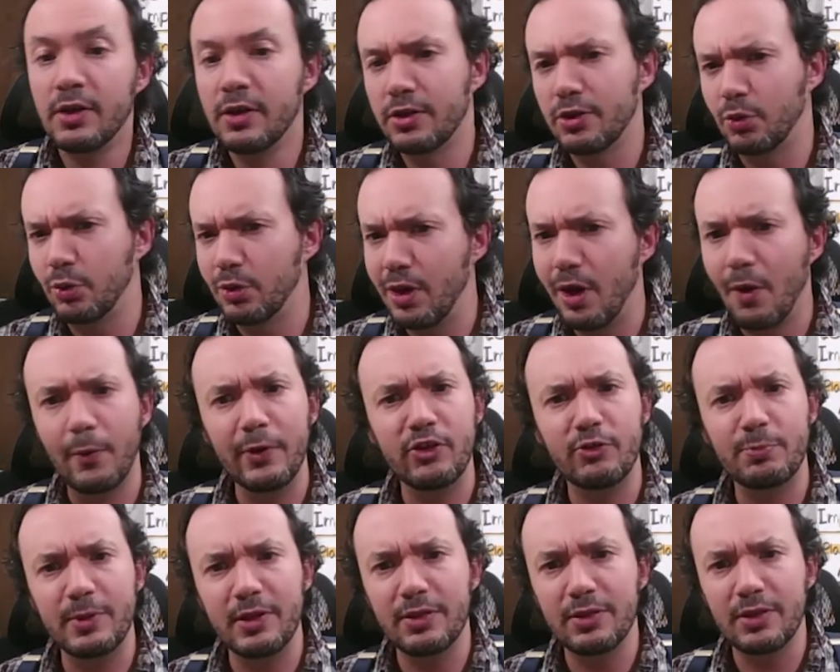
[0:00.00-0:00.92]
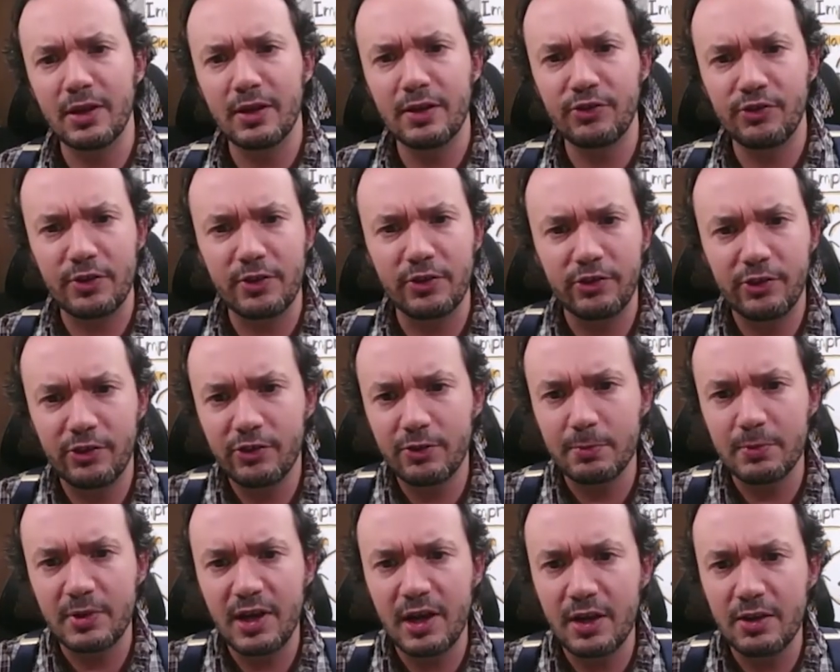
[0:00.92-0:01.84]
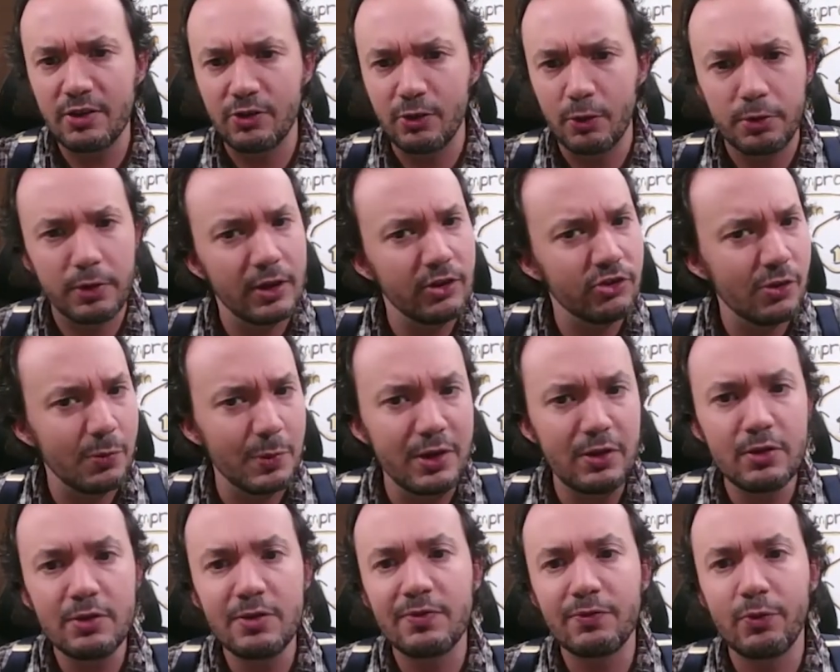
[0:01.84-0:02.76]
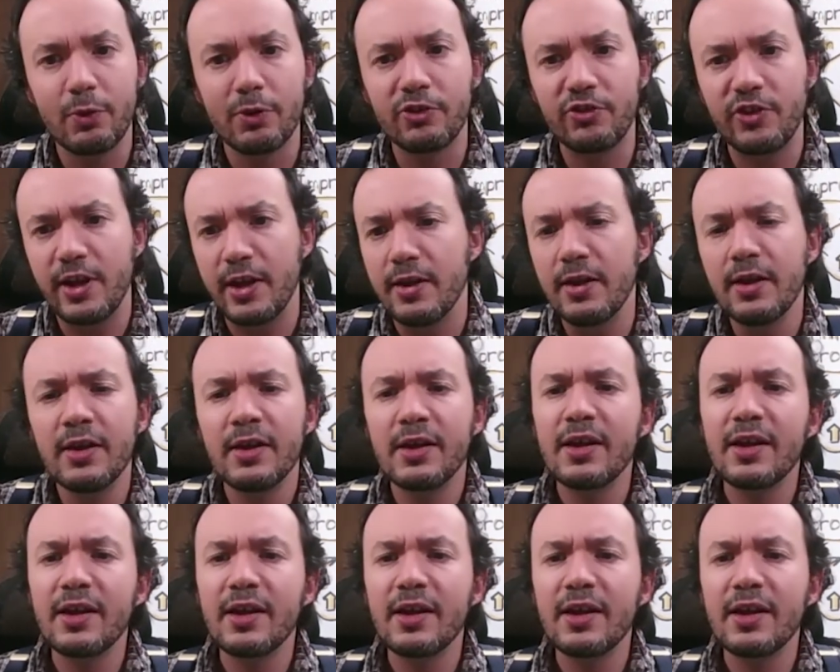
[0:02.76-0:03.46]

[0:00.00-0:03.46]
There will always be things that the system can't do, things that we couldn't foresee,